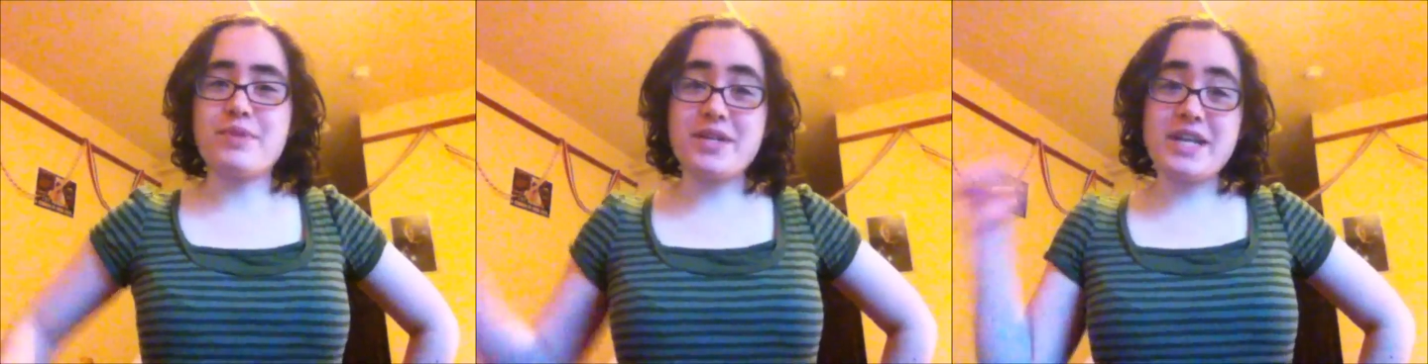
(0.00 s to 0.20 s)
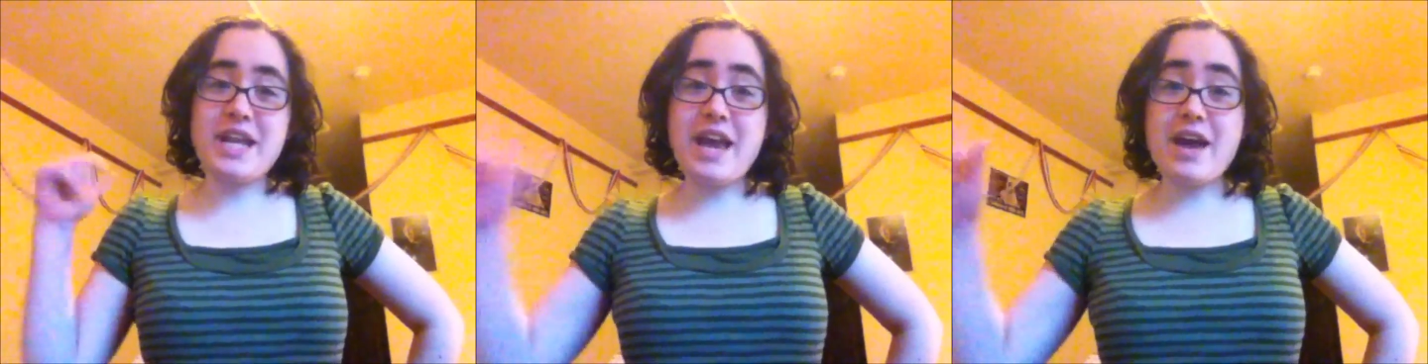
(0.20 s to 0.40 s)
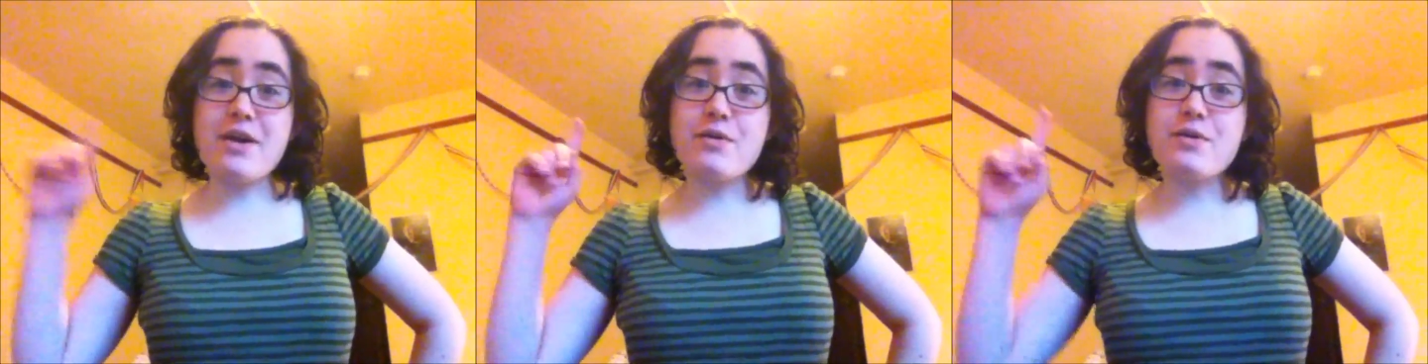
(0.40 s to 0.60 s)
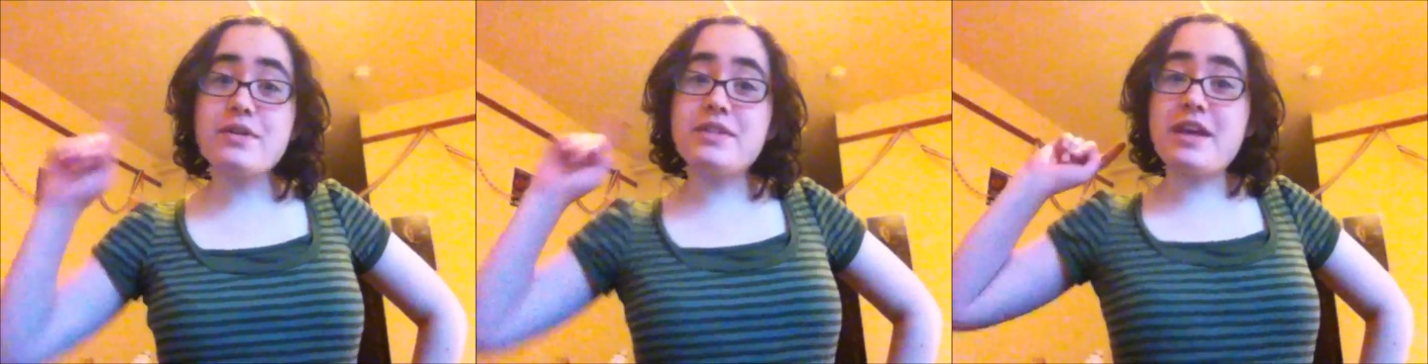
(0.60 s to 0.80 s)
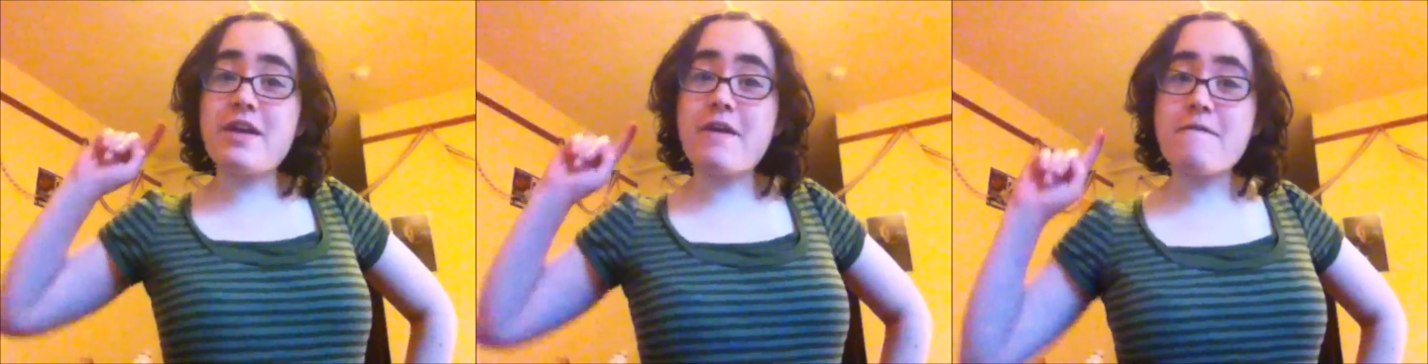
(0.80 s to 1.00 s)
but
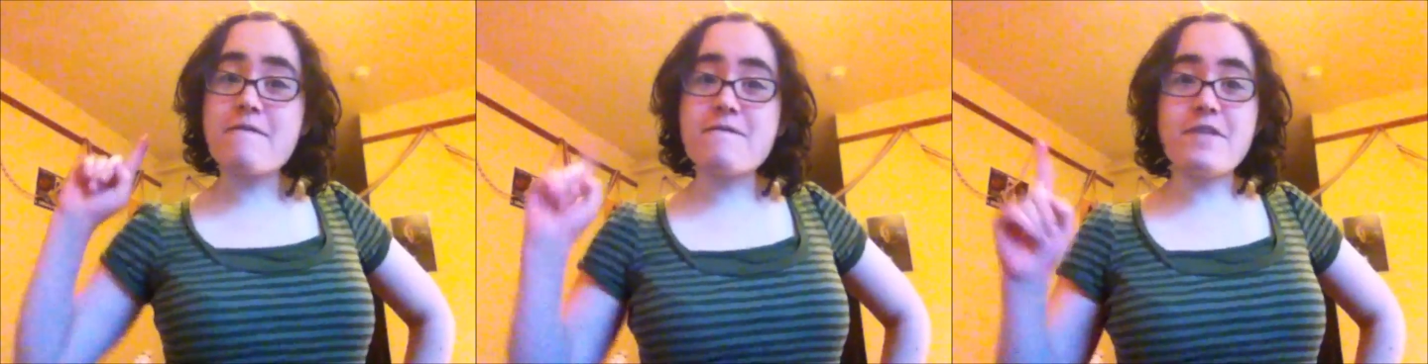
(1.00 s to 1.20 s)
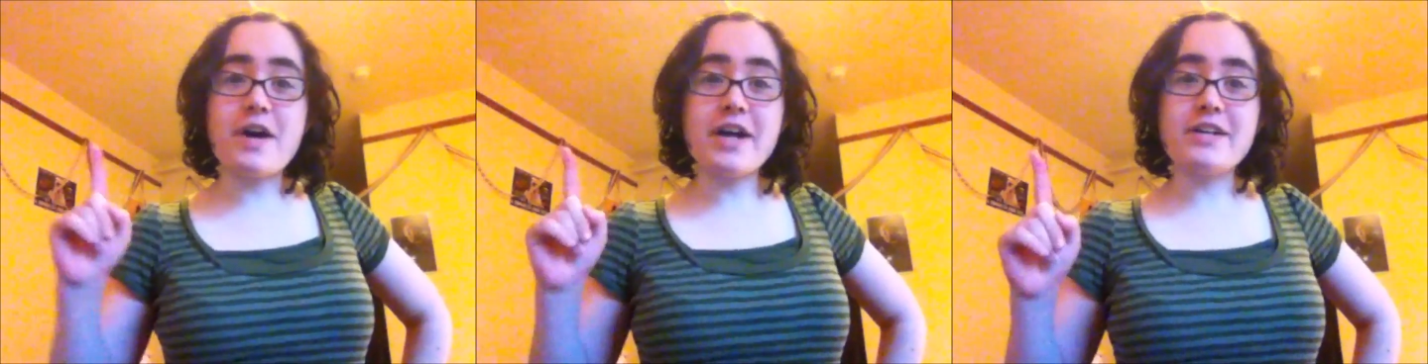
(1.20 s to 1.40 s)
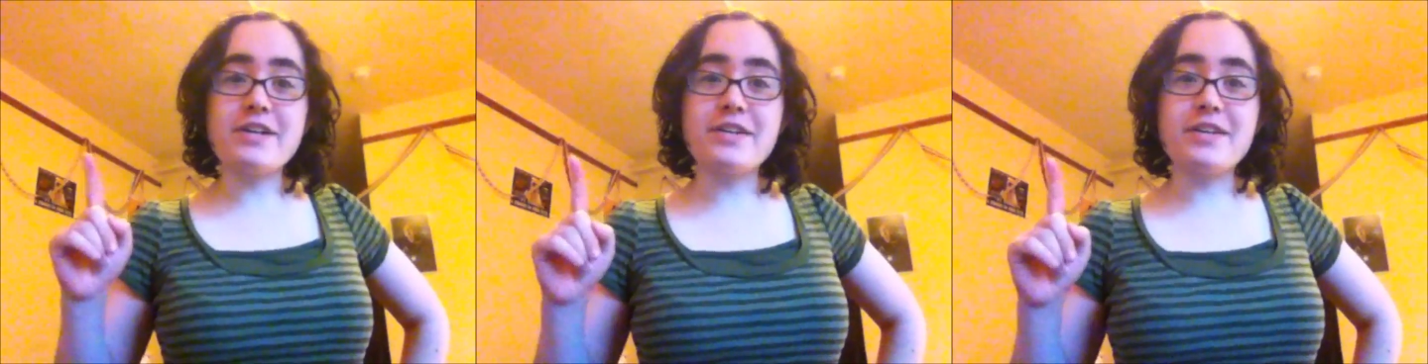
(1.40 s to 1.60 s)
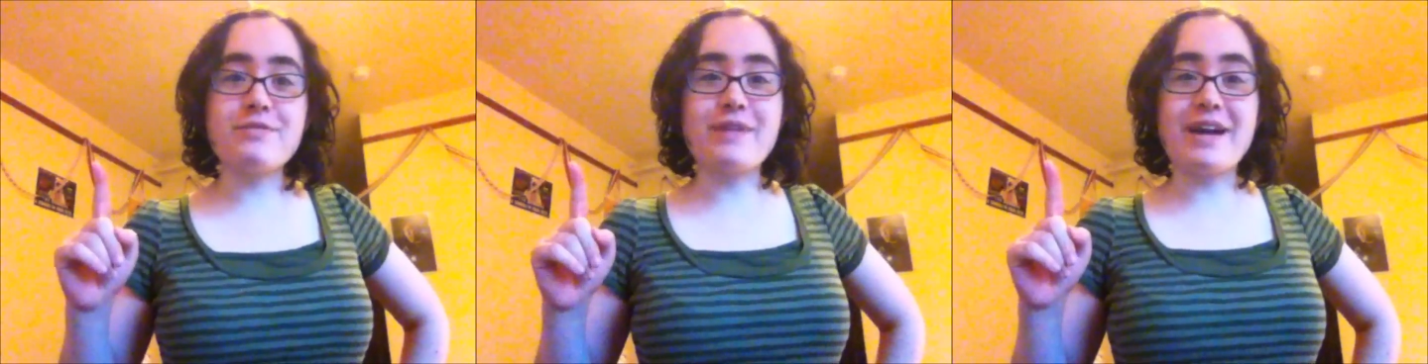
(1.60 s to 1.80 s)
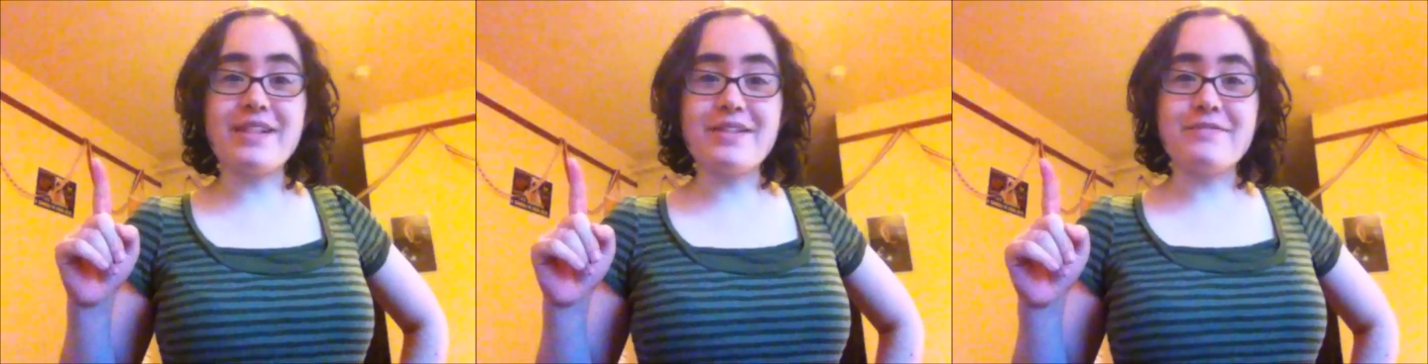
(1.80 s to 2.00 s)
now they're
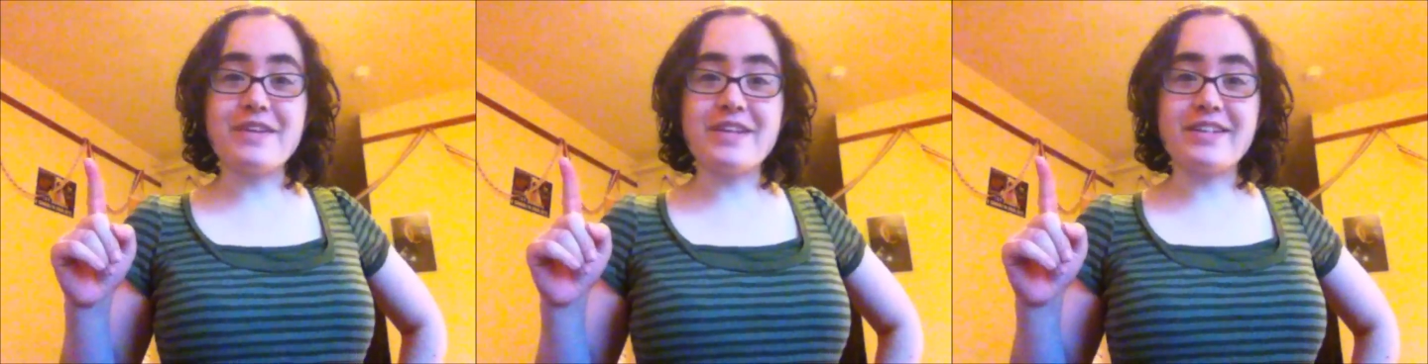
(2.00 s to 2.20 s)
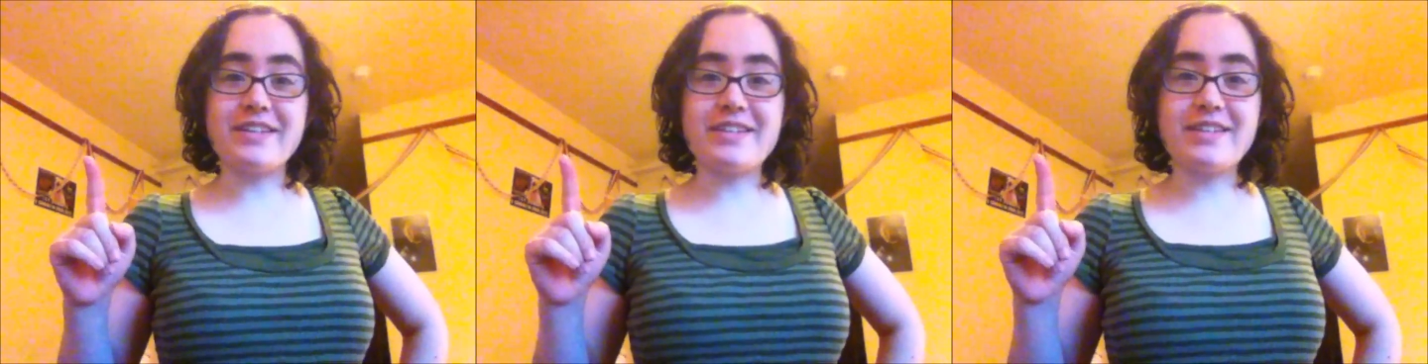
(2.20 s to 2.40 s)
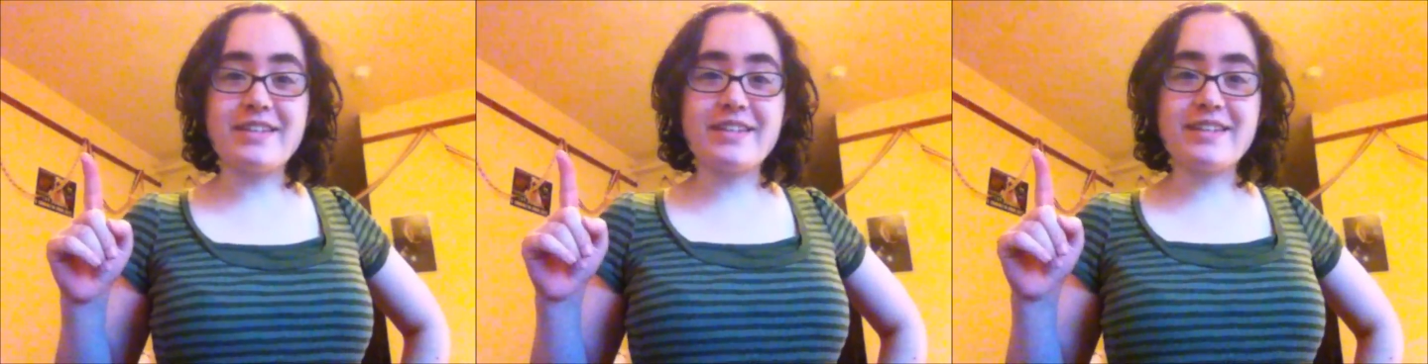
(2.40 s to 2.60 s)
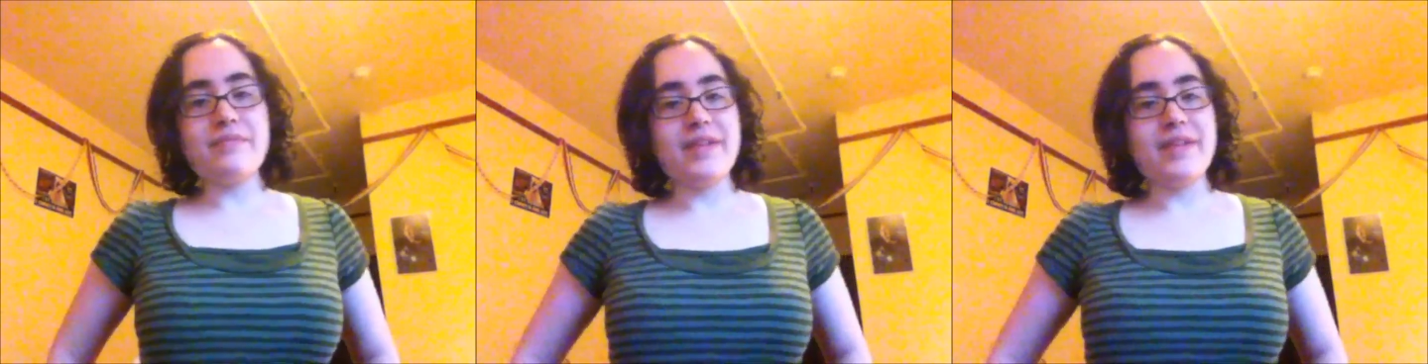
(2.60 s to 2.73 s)
finally relevant.